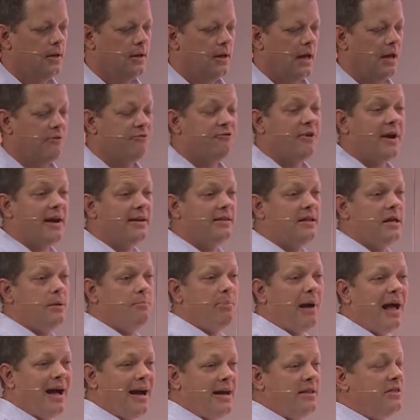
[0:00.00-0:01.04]
And finally,
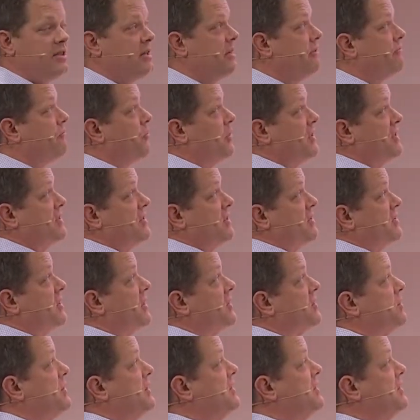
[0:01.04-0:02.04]
behind the invoice, there's also a